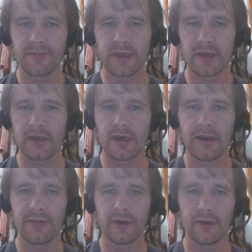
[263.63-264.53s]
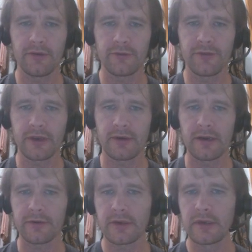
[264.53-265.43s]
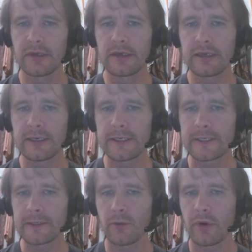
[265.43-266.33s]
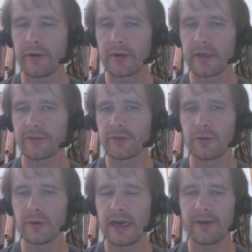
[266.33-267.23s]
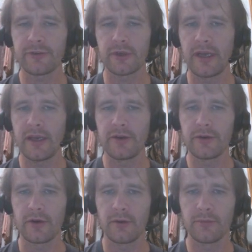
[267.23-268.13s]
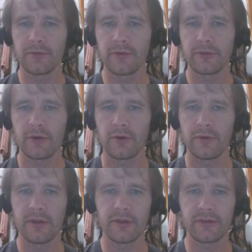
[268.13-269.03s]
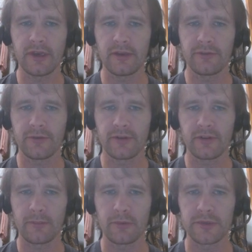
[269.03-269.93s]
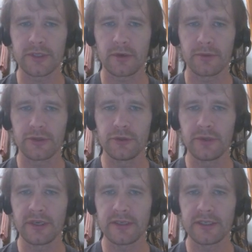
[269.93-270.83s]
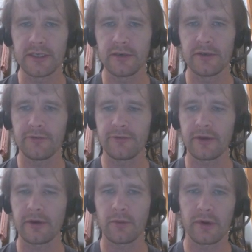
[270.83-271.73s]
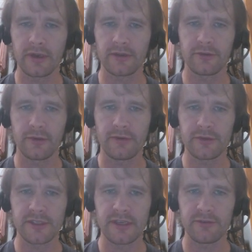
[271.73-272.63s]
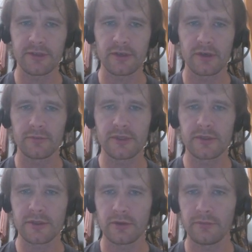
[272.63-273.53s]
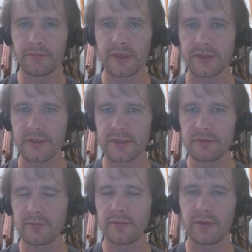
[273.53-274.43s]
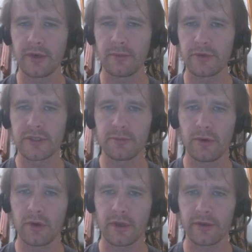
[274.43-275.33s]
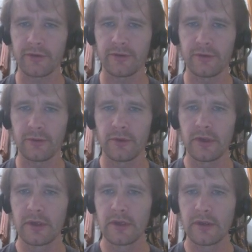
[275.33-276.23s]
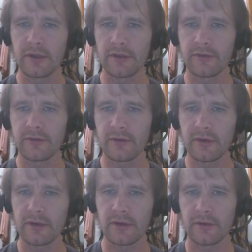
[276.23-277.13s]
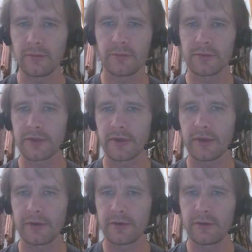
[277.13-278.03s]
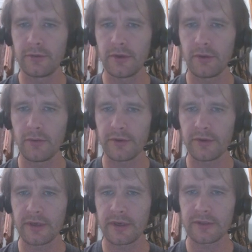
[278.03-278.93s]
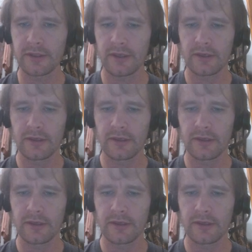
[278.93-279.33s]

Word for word: uh, and then you have to figure out uh, where it gets to after n terms. So in this case, for example, we start with 2 and 18, and you have to figure out where it gets to after 7 terms. So because this the number is small, I can just do this. Uh, sorry, I do not want it to hash that.